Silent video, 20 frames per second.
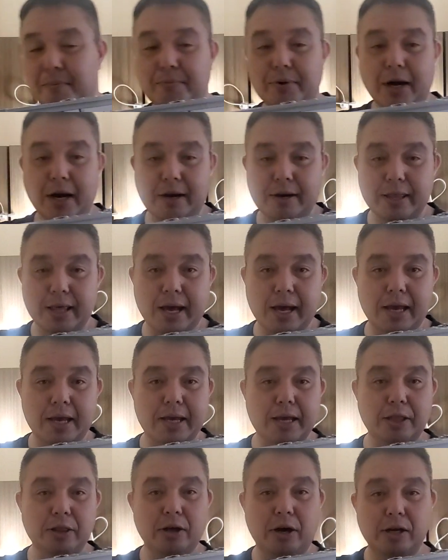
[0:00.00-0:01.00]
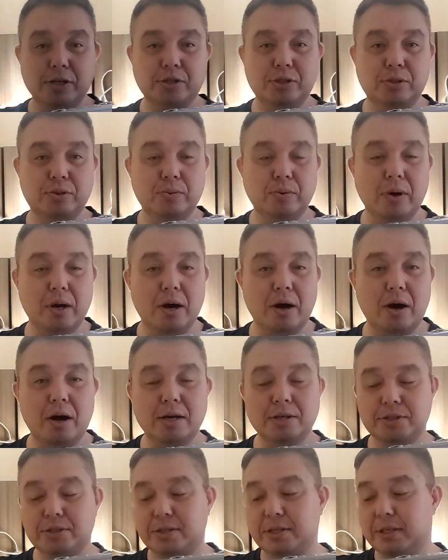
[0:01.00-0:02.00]
Prior to that, he lost to
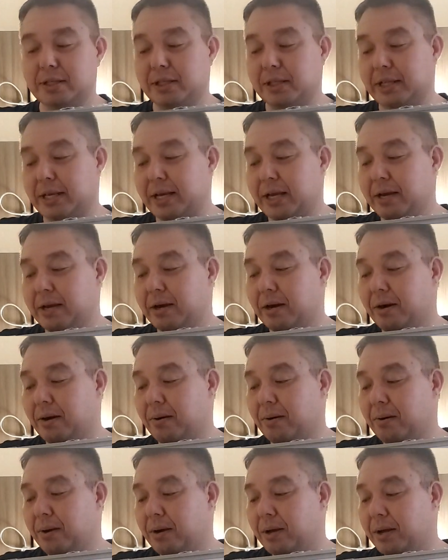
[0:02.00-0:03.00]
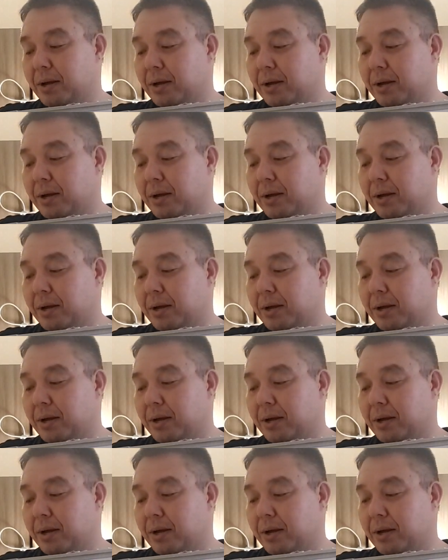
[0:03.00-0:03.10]
Austin Lingo,